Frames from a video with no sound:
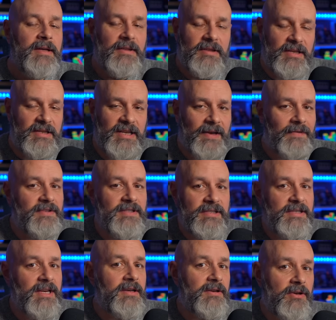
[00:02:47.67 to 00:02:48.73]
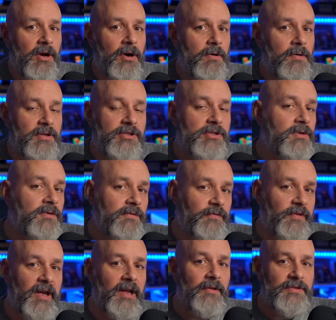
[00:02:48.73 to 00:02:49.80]
the devs said no, and so
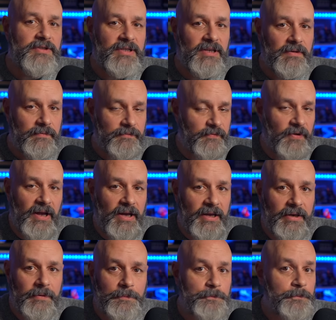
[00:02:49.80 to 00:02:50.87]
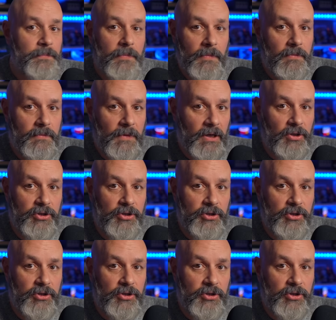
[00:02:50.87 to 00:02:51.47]
Valve said, fine, I'll